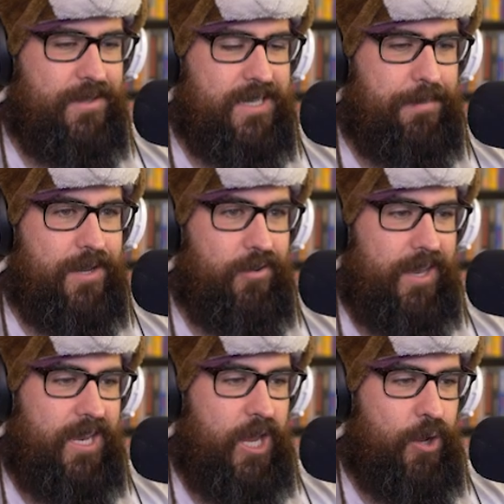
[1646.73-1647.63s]
with this computer than
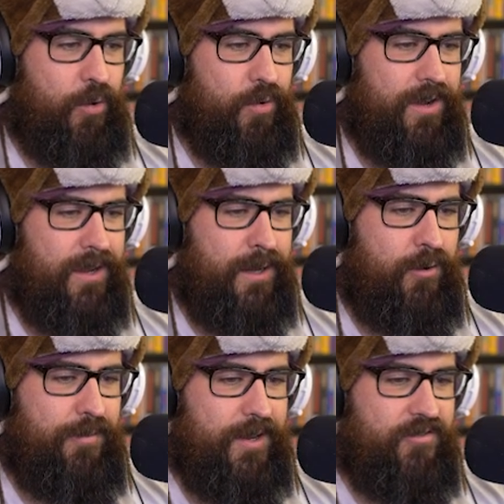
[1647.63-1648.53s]
you. It
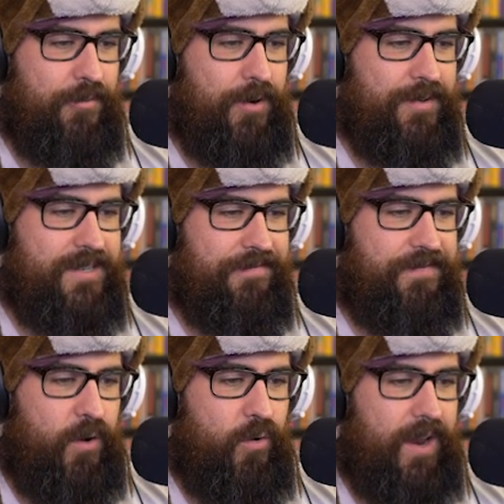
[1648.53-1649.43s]
would to be useful? Bring me some
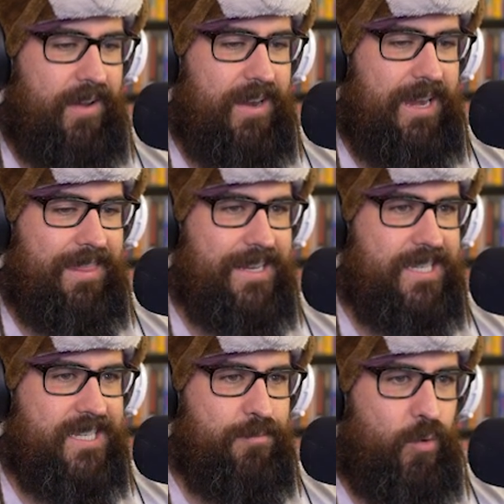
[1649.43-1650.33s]
food. I haven't eaten anything since this